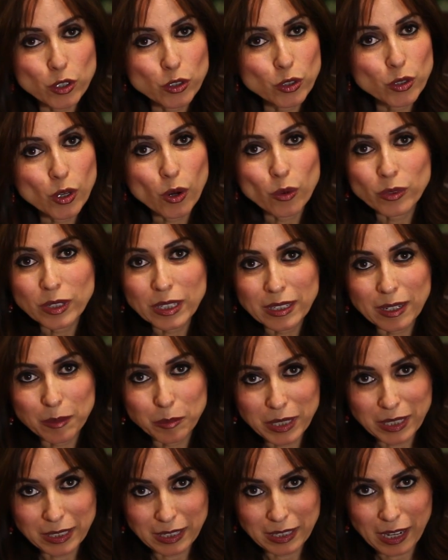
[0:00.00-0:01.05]
you don't need a
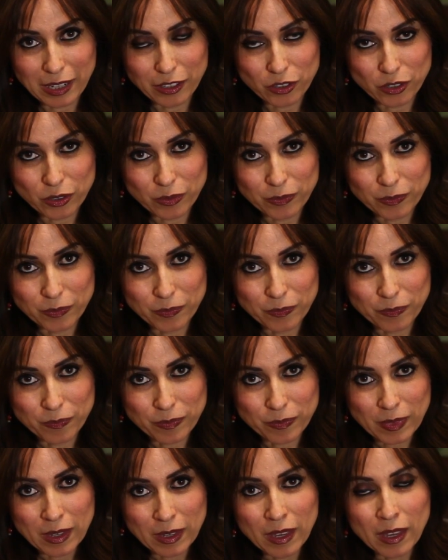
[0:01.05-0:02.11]
mediator,
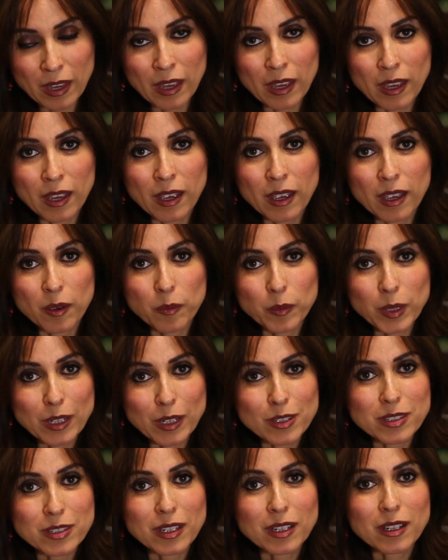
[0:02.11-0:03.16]

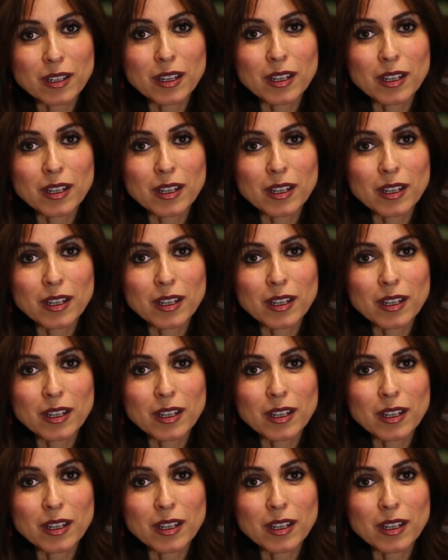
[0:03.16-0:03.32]
because the